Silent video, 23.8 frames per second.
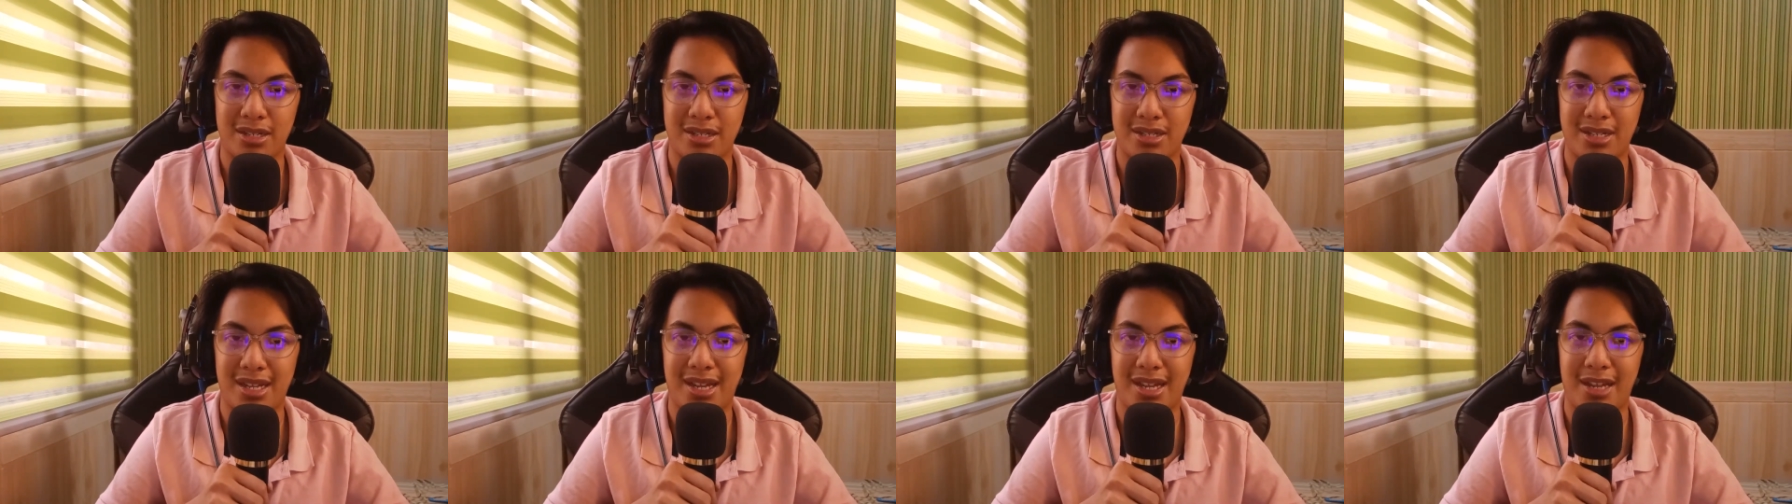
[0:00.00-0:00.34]

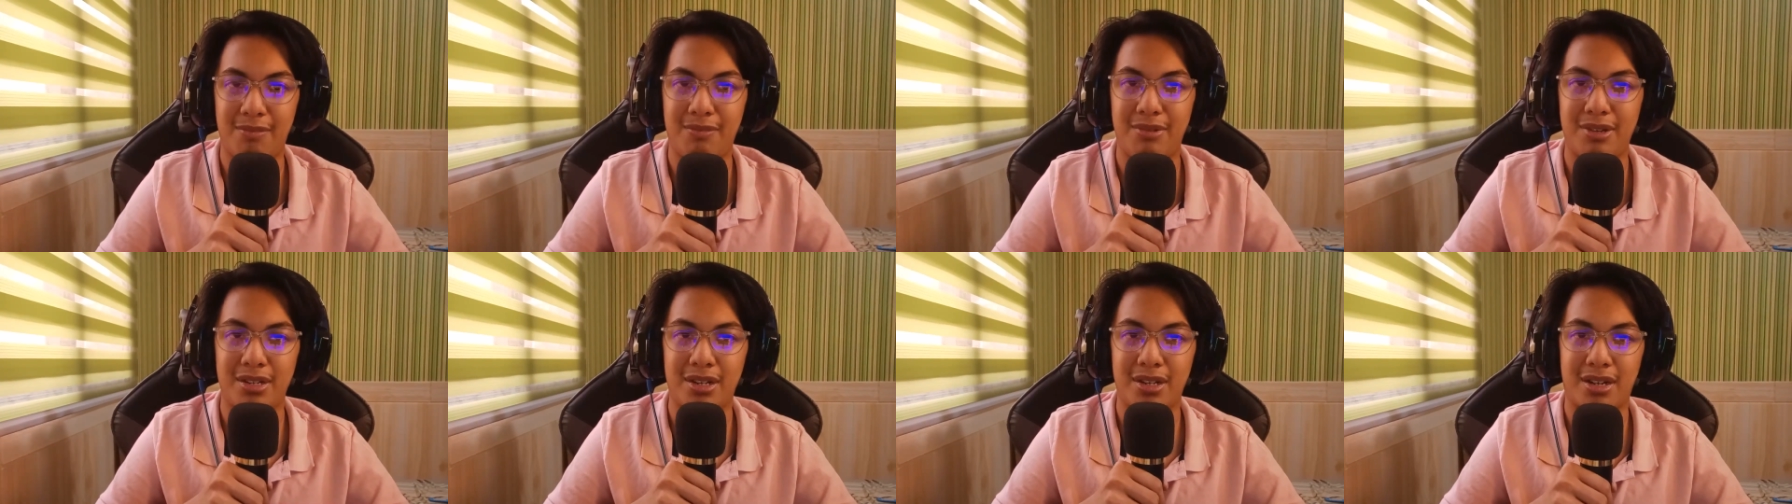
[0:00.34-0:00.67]
that I
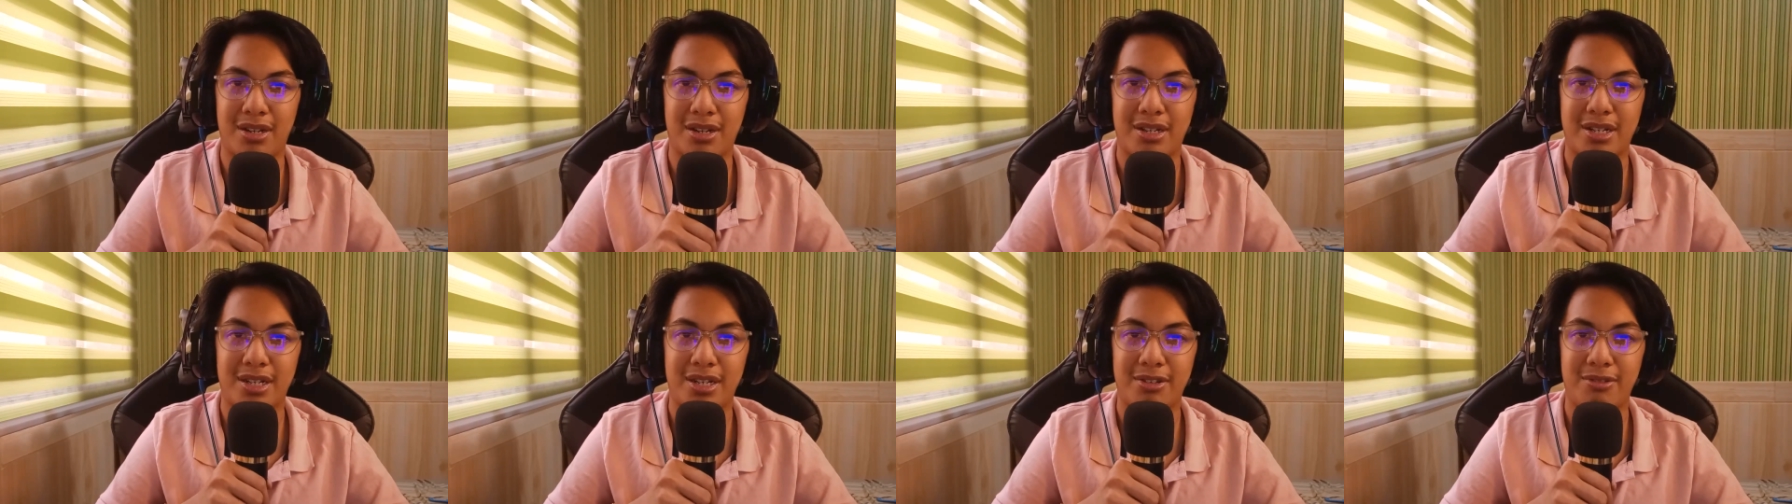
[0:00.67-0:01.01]

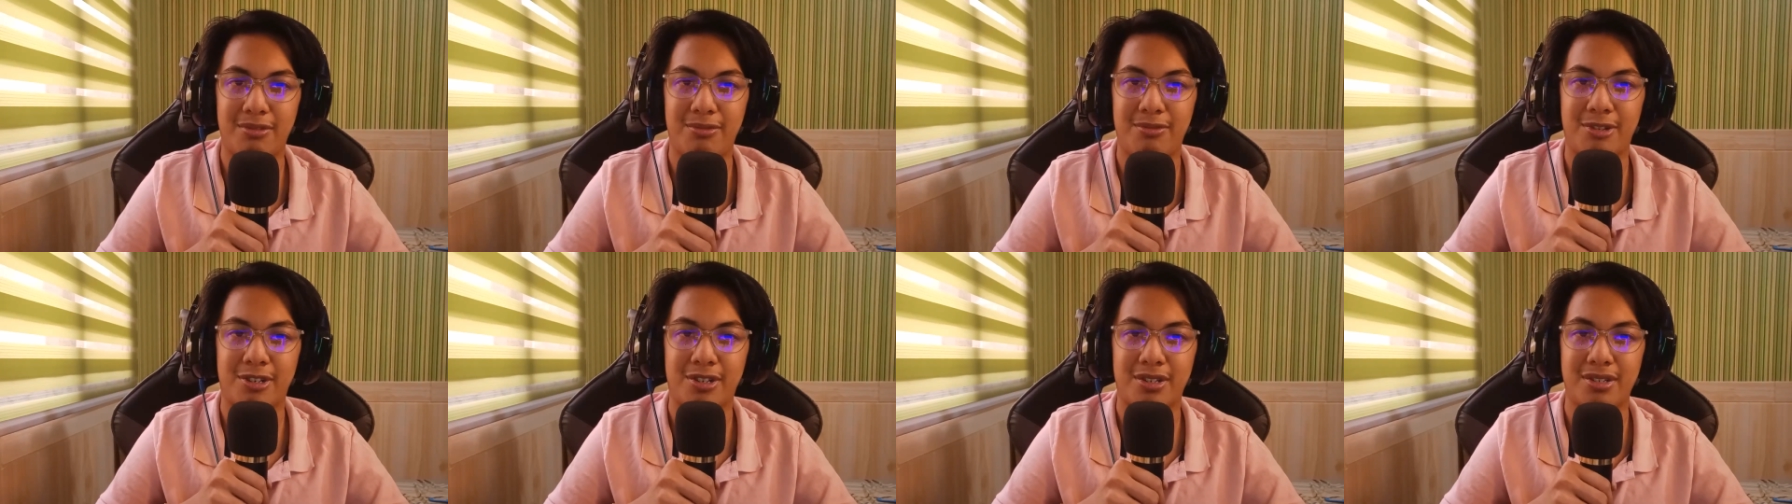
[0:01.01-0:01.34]
belong in a
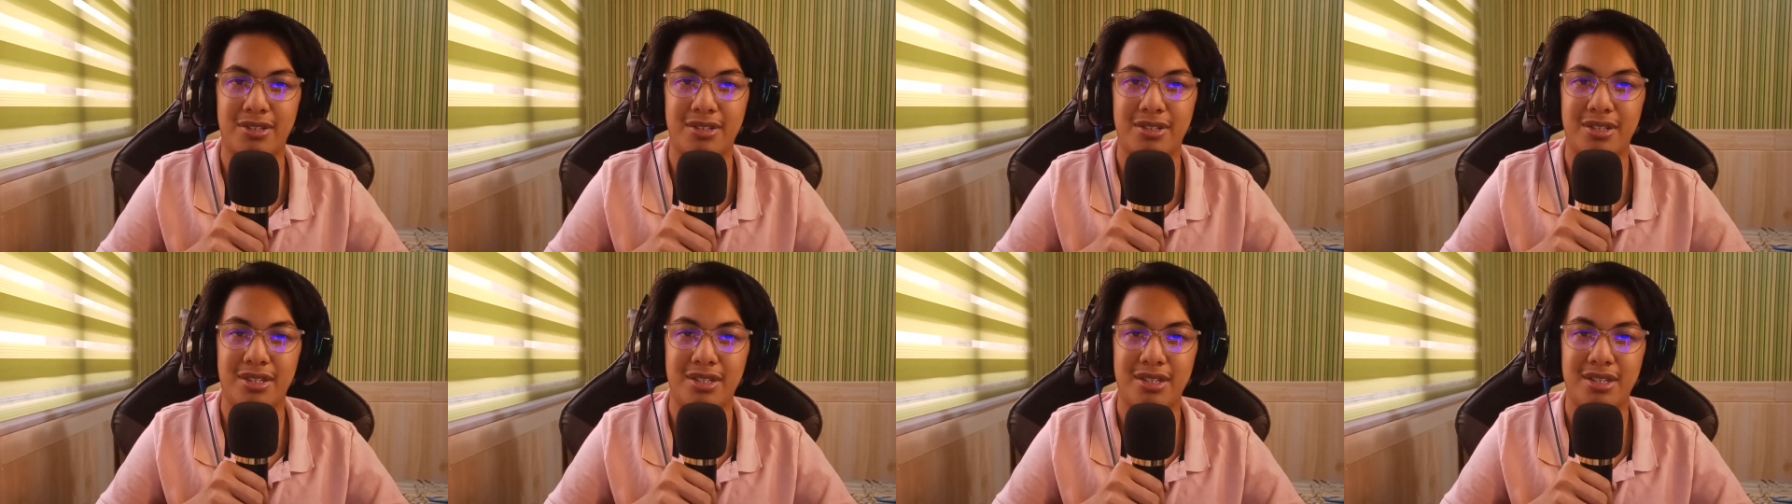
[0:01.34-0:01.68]

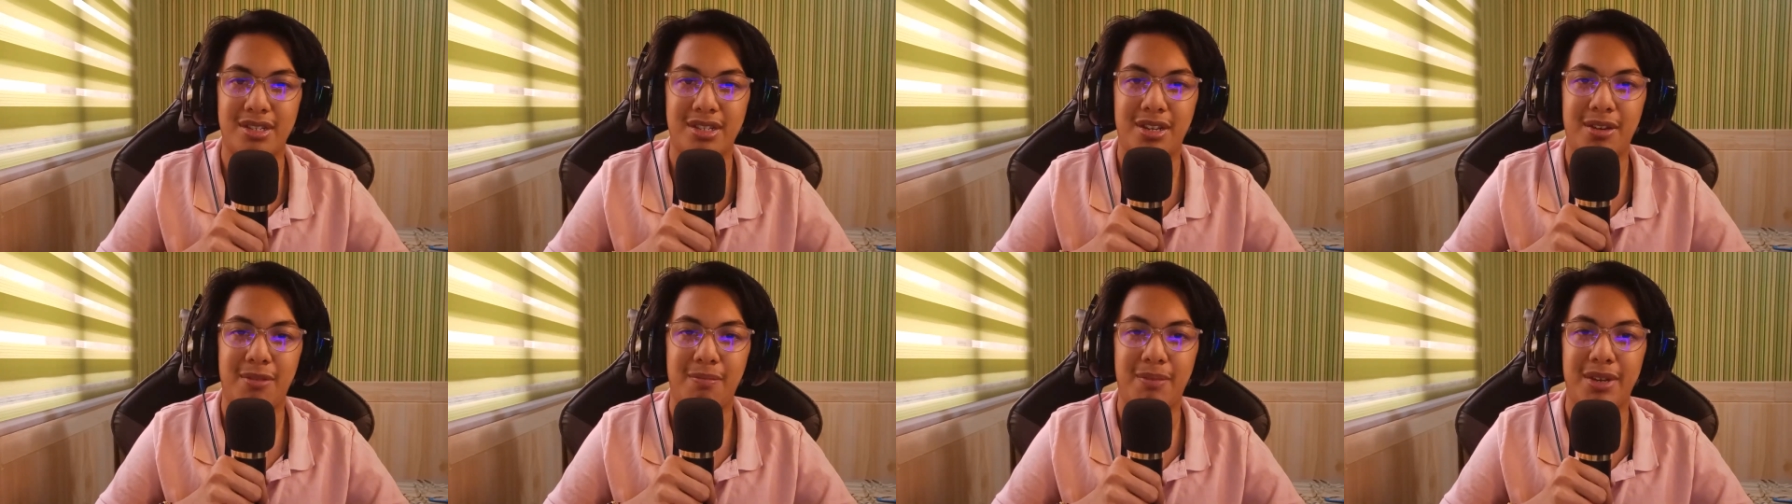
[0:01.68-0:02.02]
world
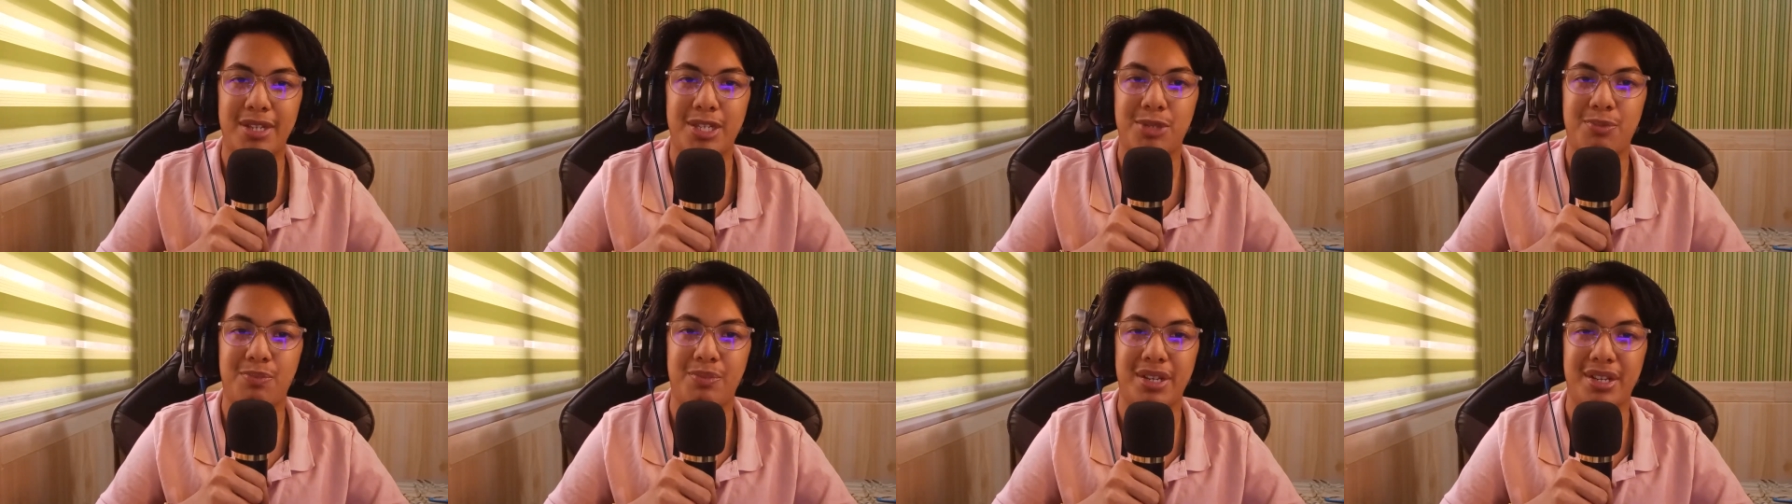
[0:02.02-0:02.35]

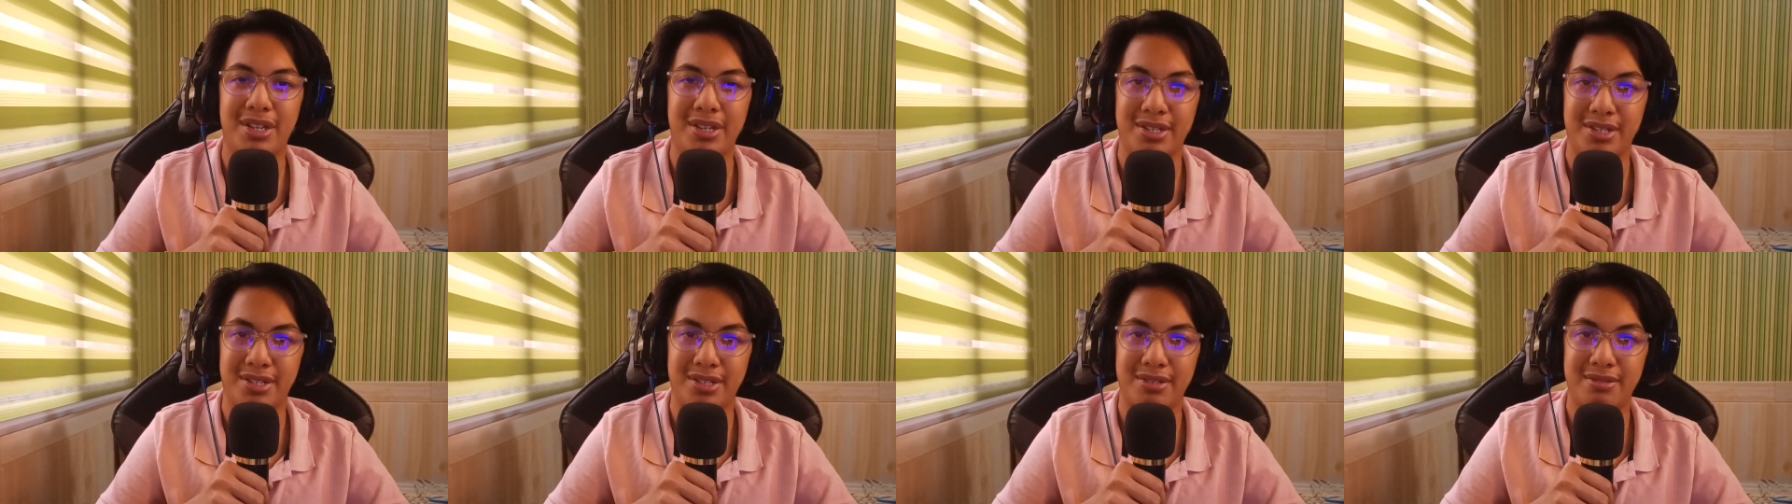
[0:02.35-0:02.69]
much bigger,